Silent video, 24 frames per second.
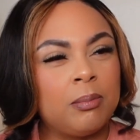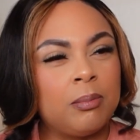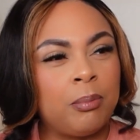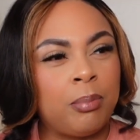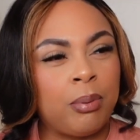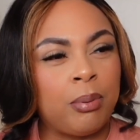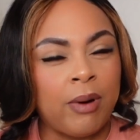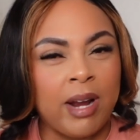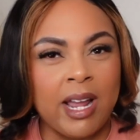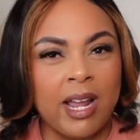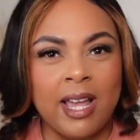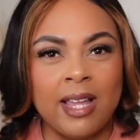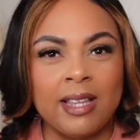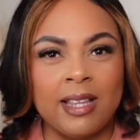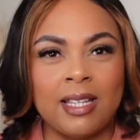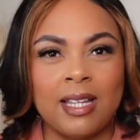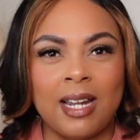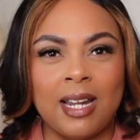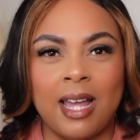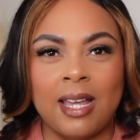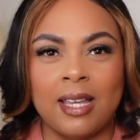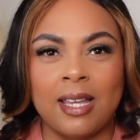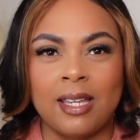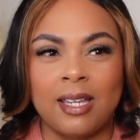brand
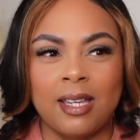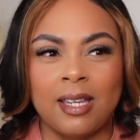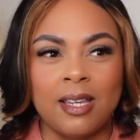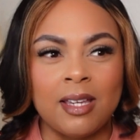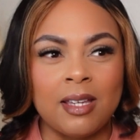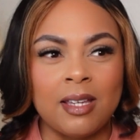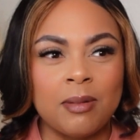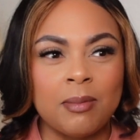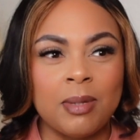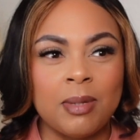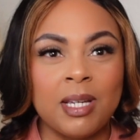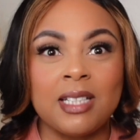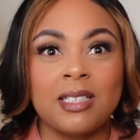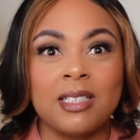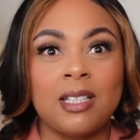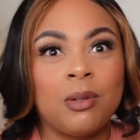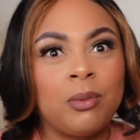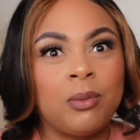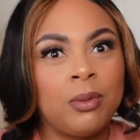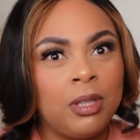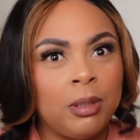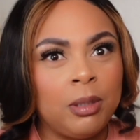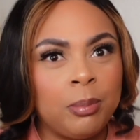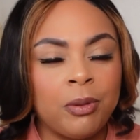that I get because I
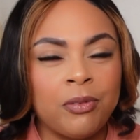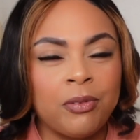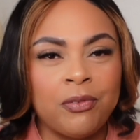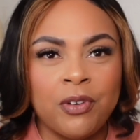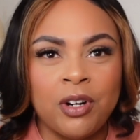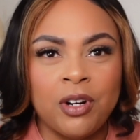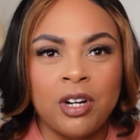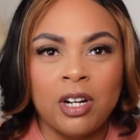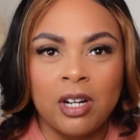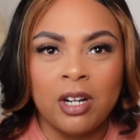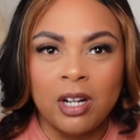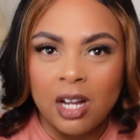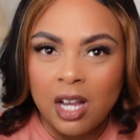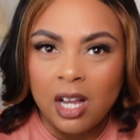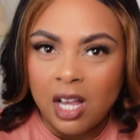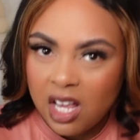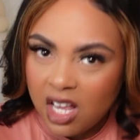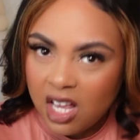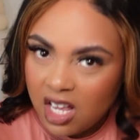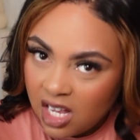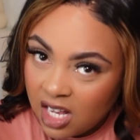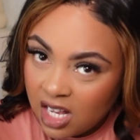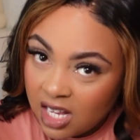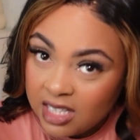really prefer
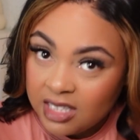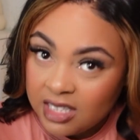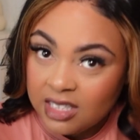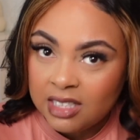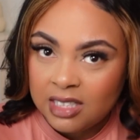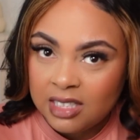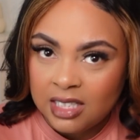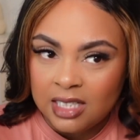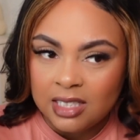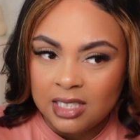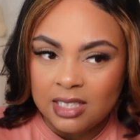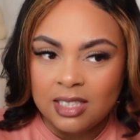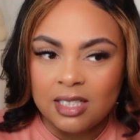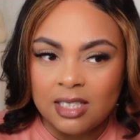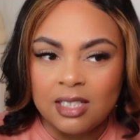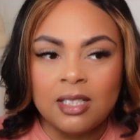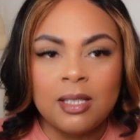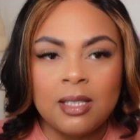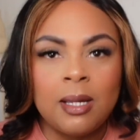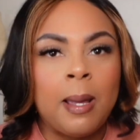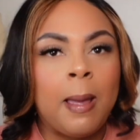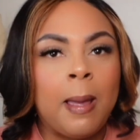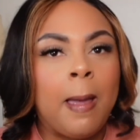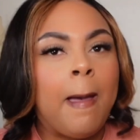
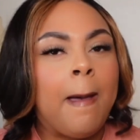unscented.